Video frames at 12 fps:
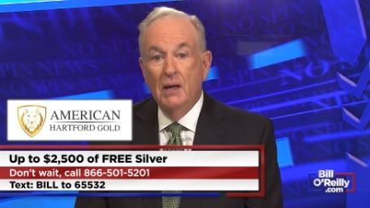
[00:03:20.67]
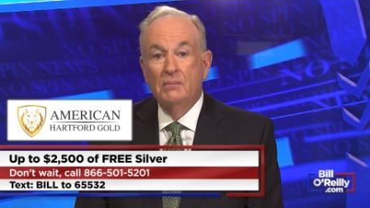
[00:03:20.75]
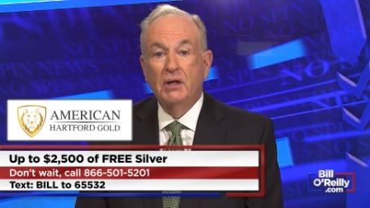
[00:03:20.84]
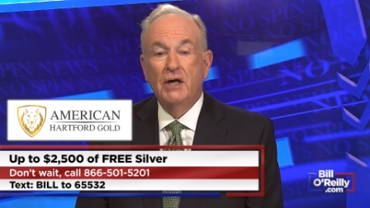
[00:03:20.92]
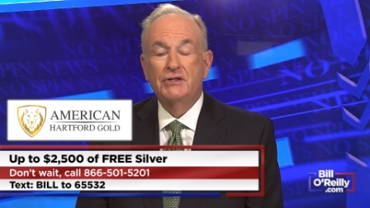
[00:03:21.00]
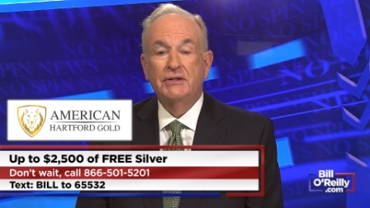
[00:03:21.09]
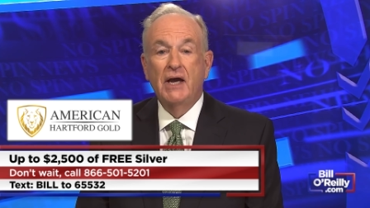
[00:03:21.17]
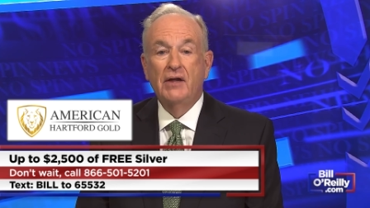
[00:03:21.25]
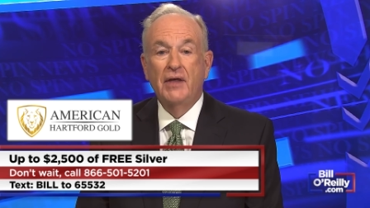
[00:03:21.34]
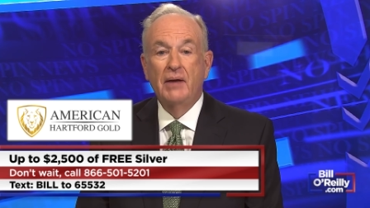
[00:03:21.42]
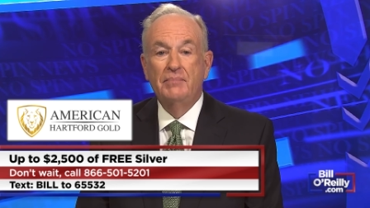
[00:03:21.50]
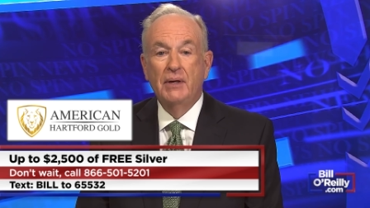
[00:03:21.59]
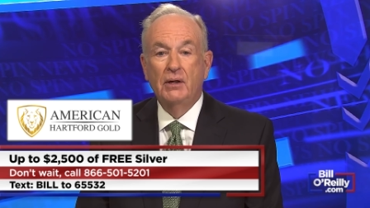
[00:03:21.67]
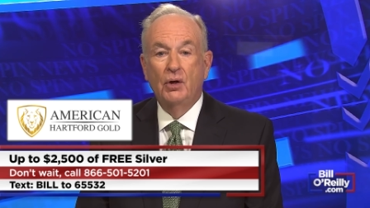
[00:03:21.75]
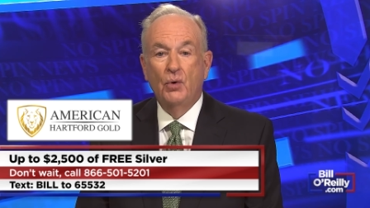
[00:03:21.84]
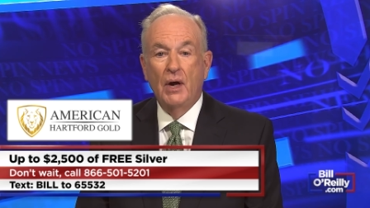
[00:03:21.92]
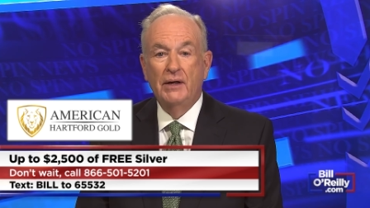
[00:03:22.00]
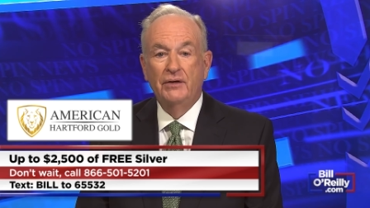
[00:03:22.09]
Plus, tell them Bill
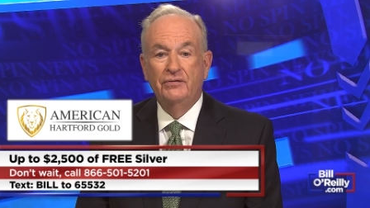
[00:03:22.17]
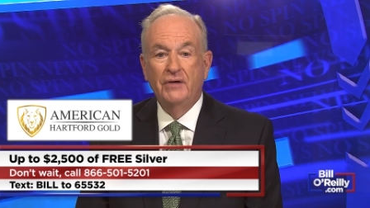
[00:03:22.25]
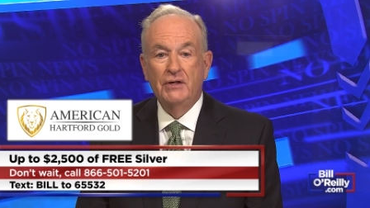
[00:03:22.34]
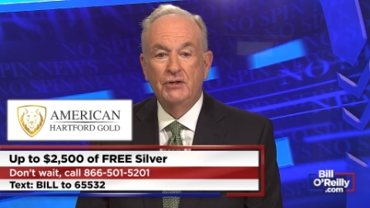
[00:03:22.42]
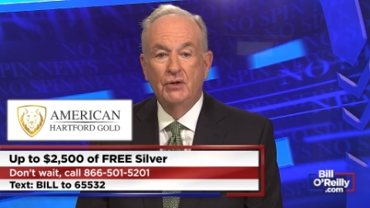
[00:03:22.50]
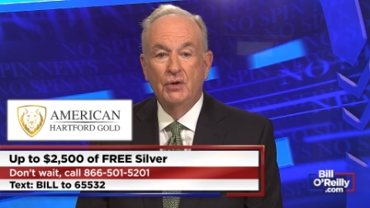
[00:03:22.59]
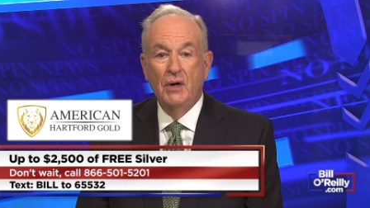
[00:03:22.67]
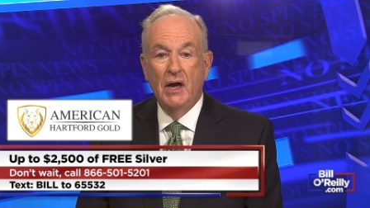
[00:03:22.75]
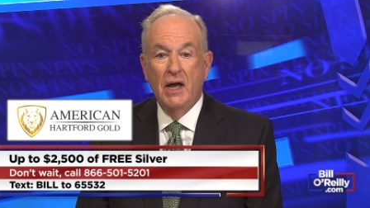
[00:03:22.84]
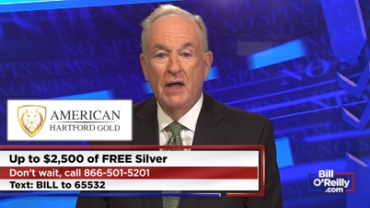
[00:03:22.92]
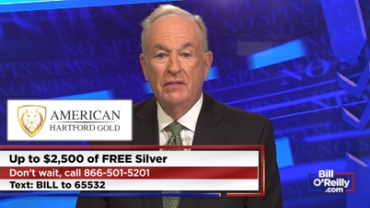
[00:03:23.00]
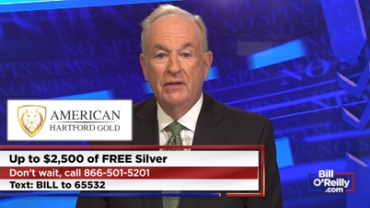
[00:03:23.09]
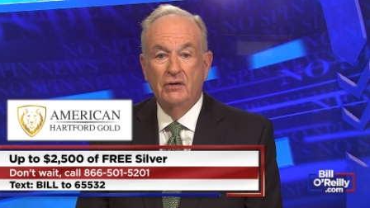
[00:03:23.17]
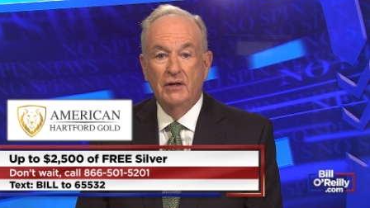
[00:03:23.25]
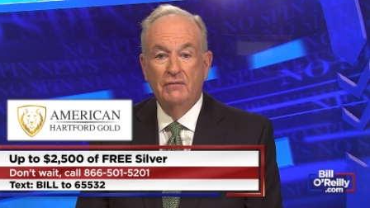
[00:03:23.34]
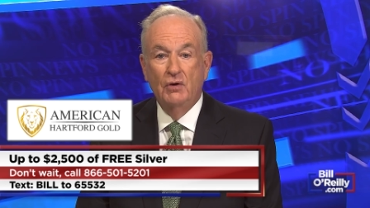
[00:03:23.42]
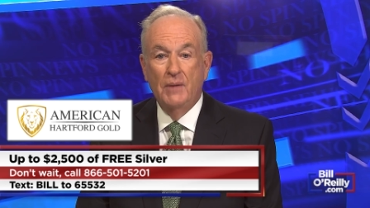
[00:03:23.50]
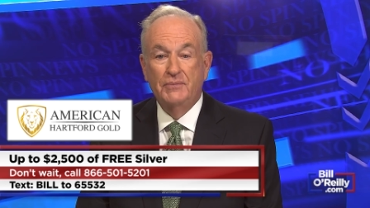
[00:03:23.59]
O'Reilly sent you and they'll
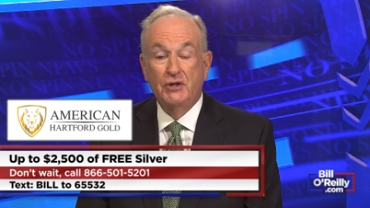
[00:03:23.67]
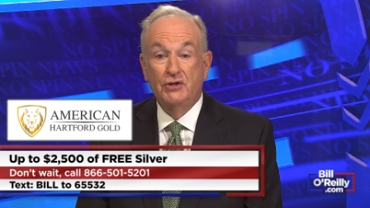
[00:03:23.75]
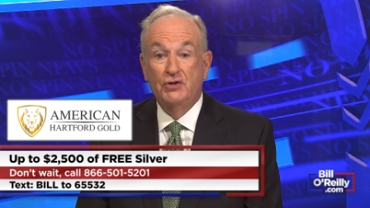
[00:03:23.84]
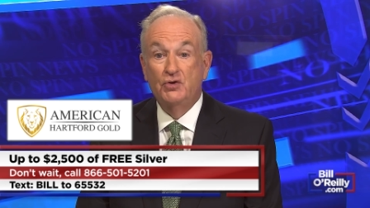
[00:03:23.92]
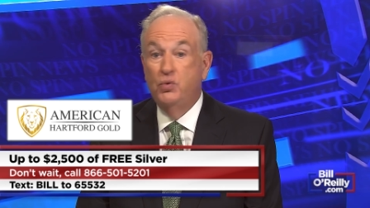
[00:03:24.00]
give you up to